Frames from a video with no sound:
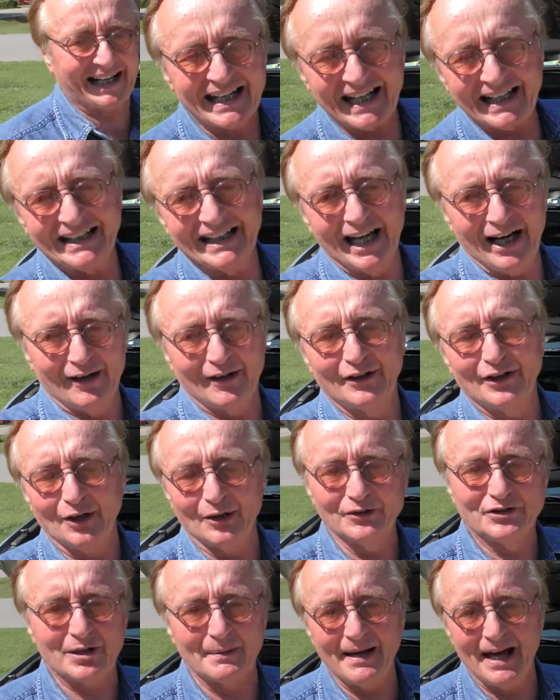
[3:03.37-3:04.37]
Getting there and
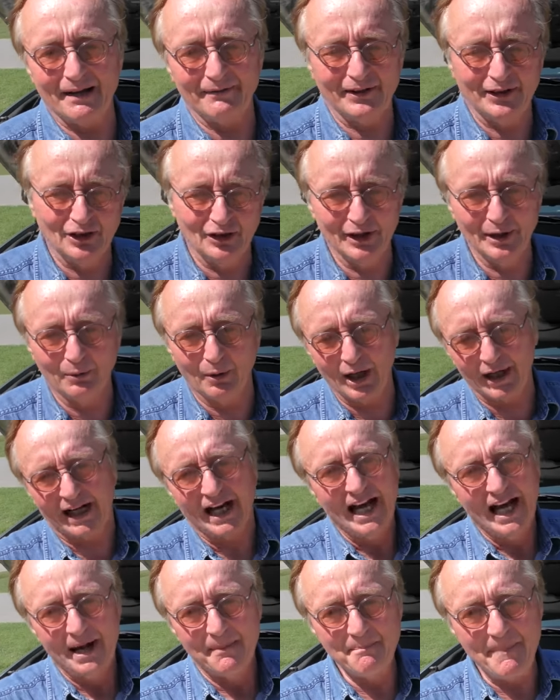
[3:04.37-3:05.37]
doing some heavy duty work
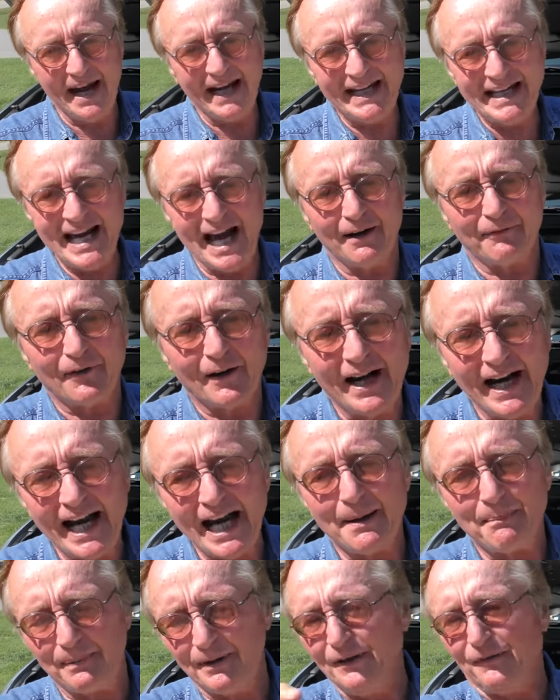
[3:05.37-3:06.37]
may never
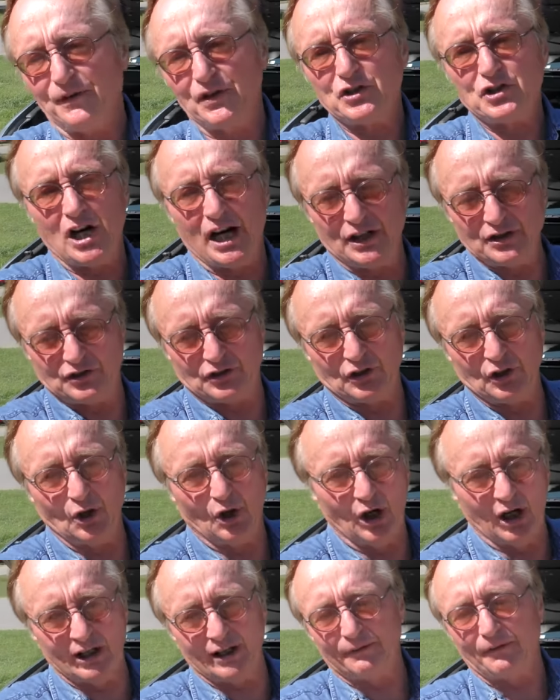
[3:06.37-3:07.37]
happen if you change the
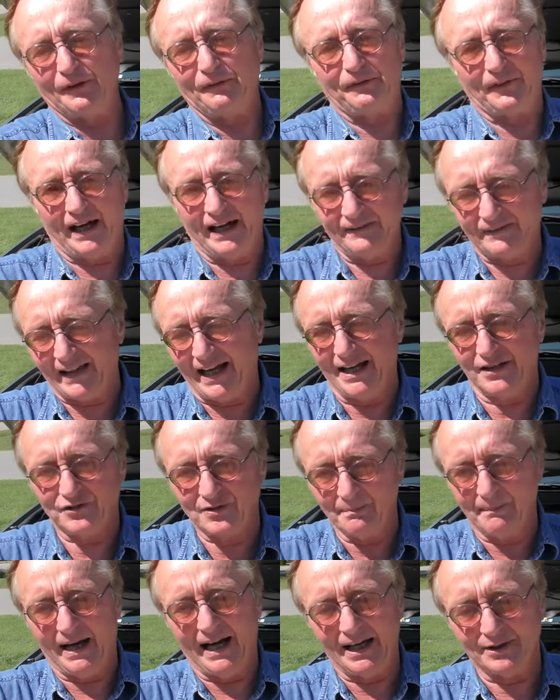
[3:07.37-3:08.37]
oil every
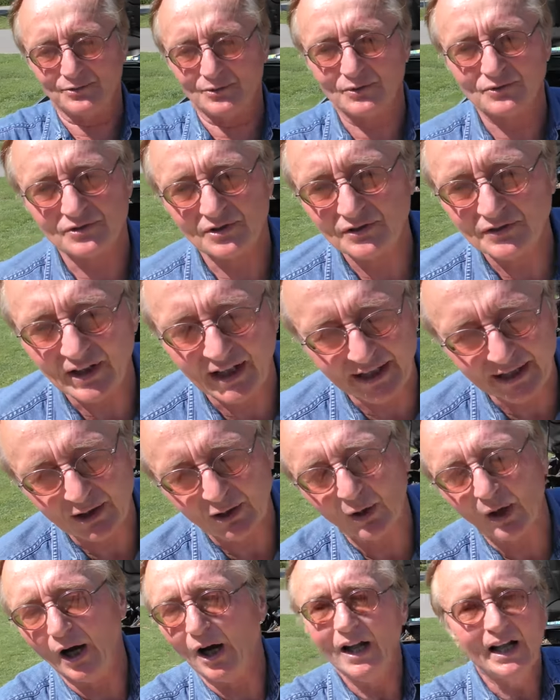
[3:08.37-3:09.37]
5,000 miles with
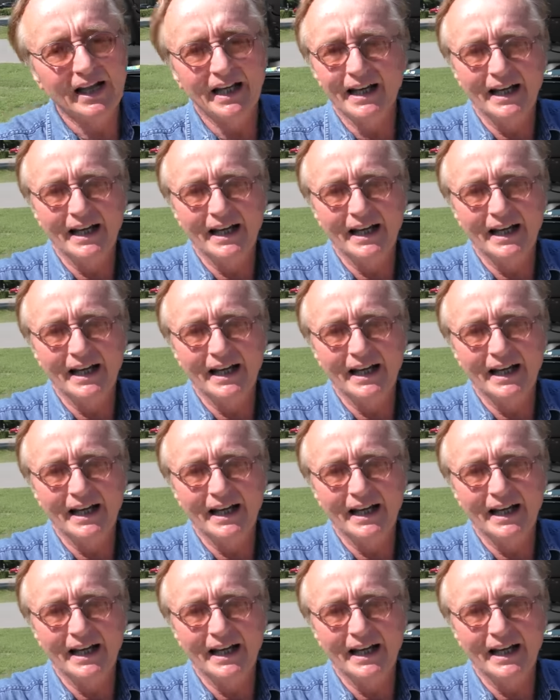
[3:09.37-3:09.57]
synthetic oil.